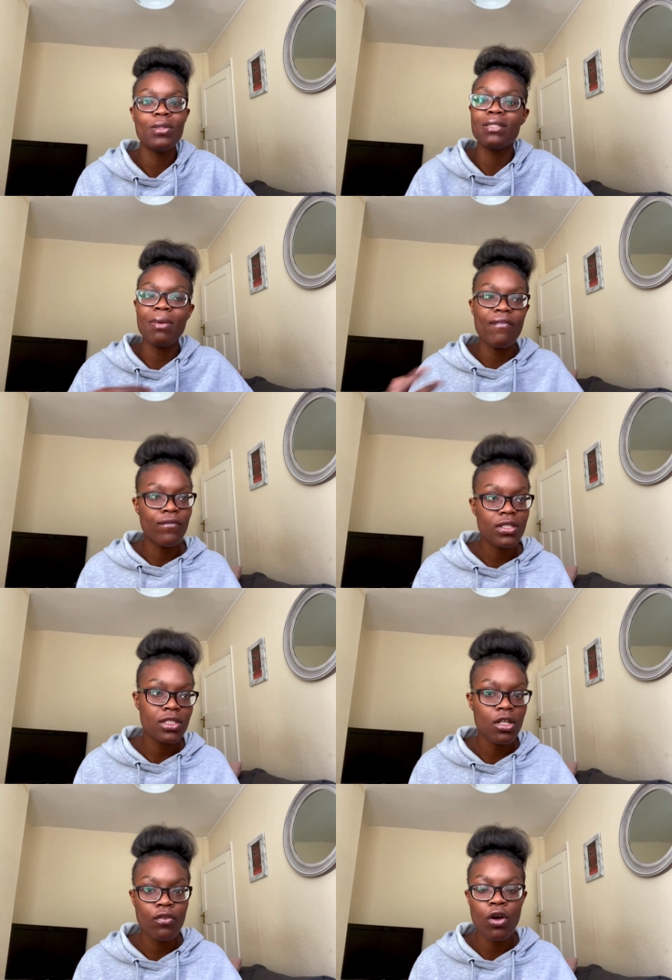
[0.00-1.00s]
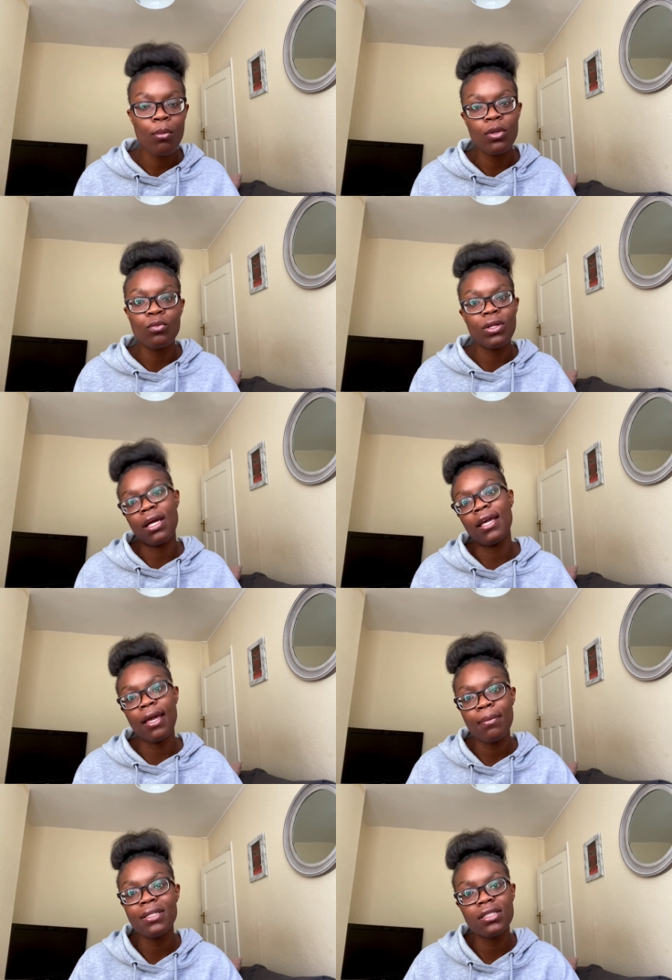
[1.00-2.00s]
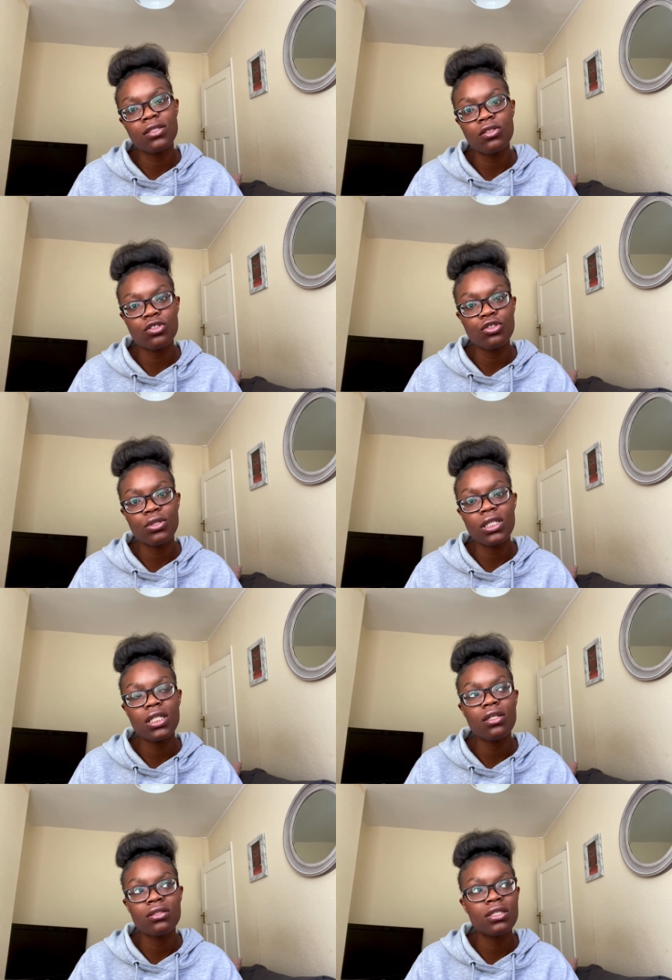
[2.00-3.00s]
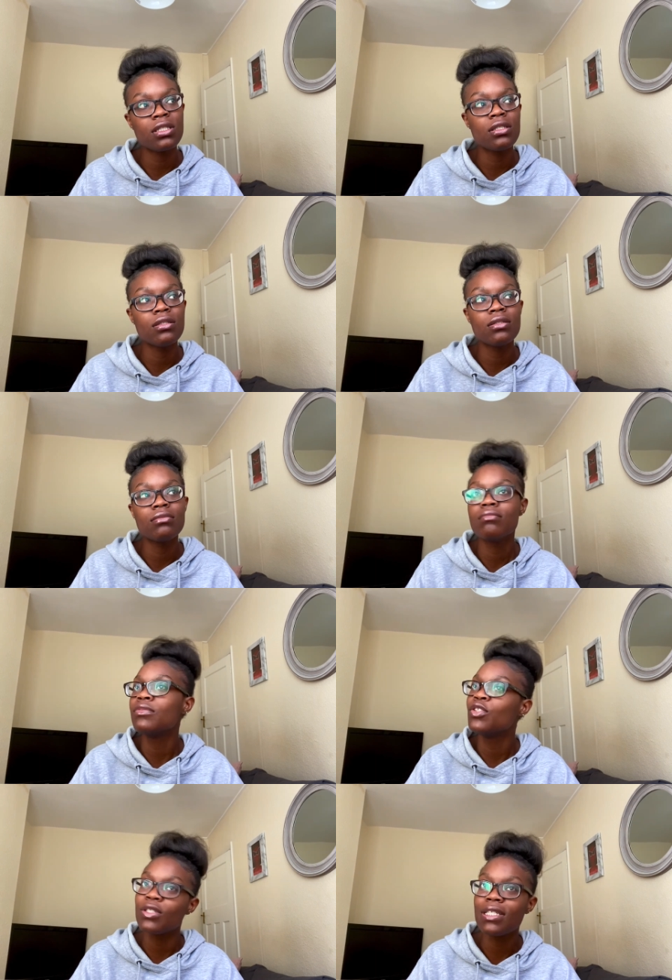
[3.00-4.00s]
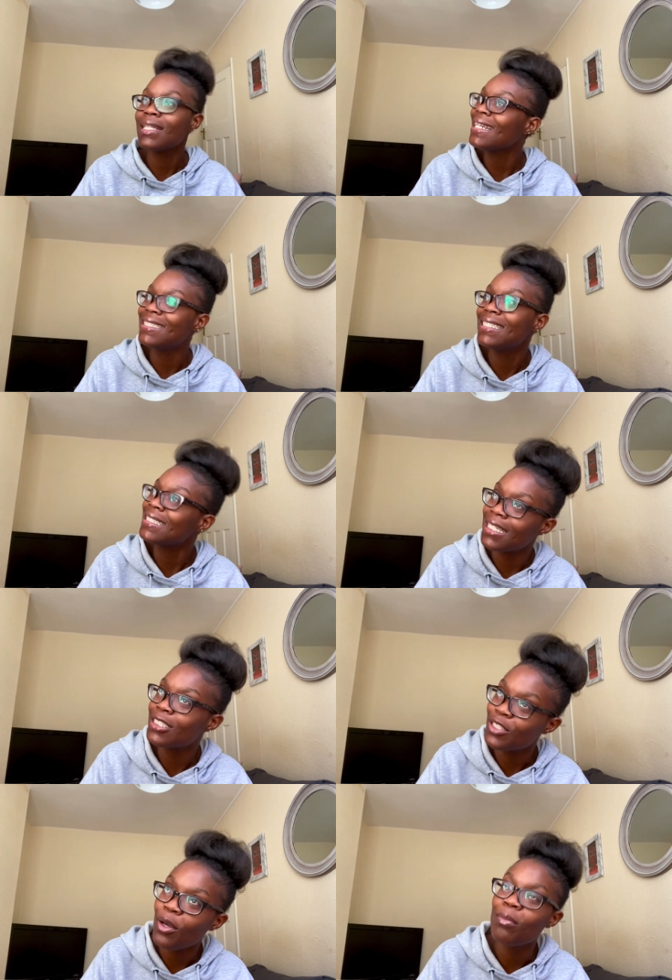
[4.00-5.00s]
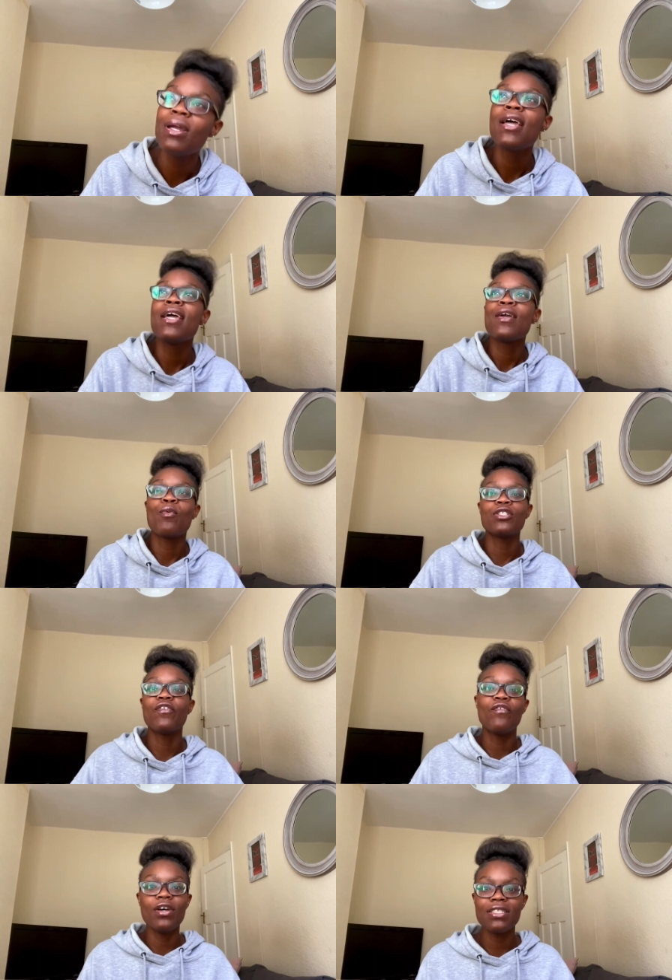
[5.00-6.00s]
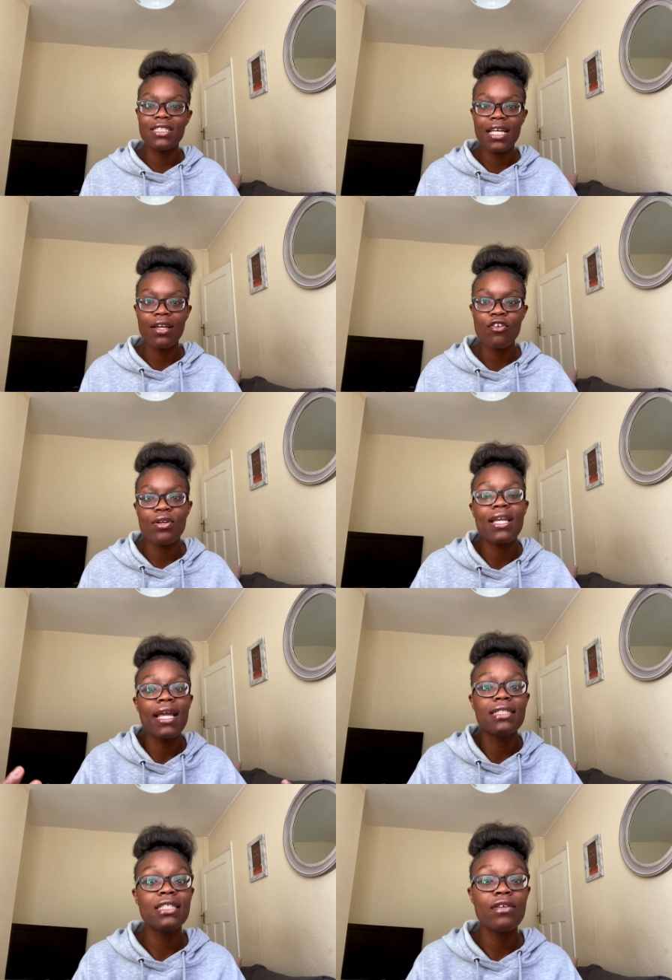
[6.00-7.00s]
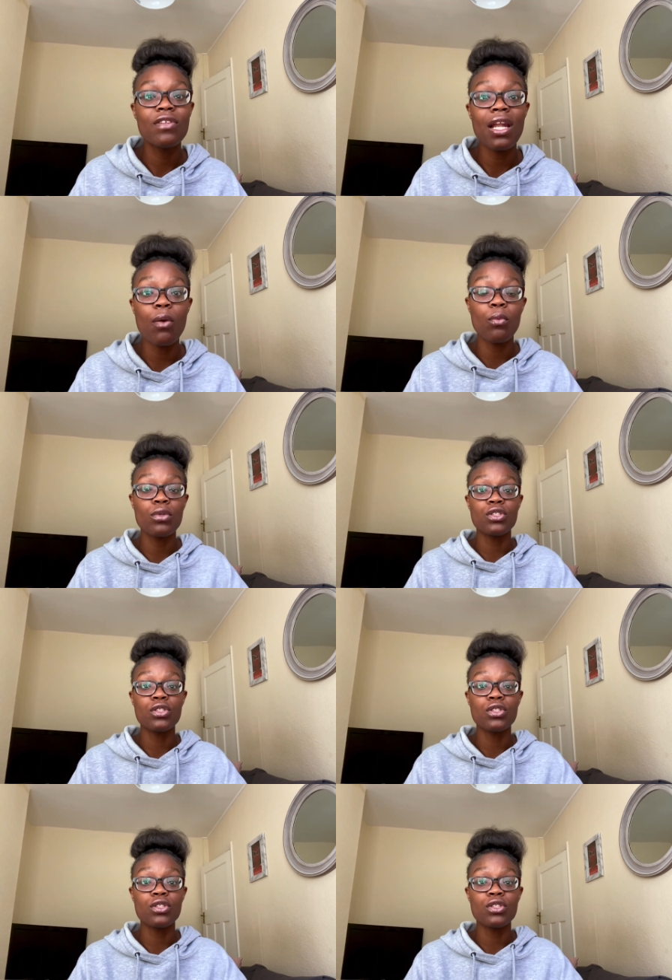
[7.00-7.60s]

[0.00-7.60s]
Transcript: It's my first love. Come on, when I came in this country, London, United Kingdom, it was the first thing creative that I was